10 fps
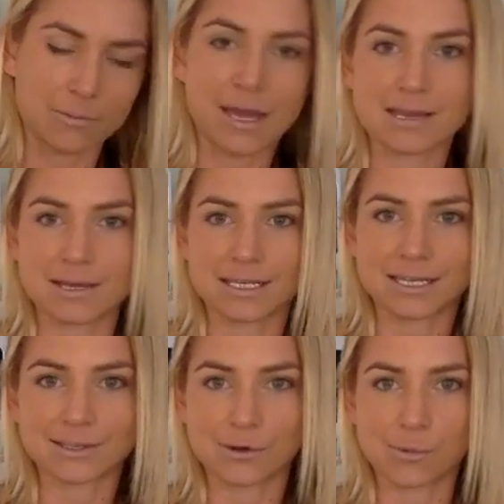making these
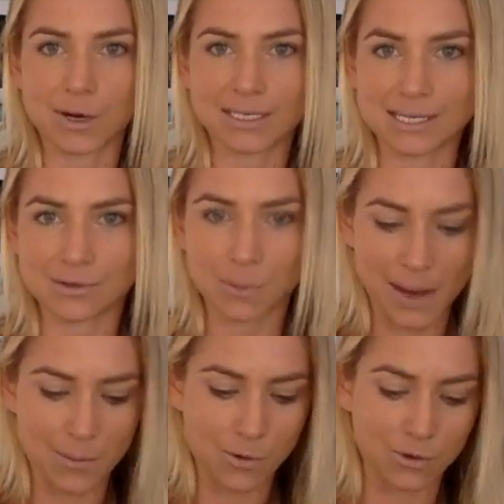as little prezzies for
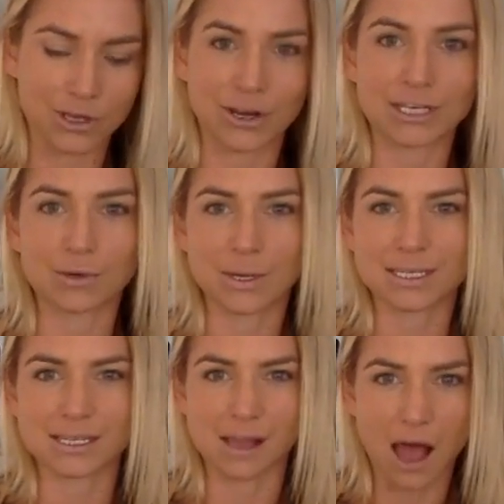people, you know, into a
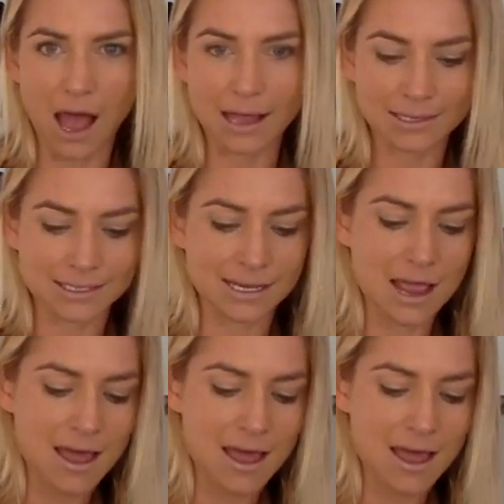slice.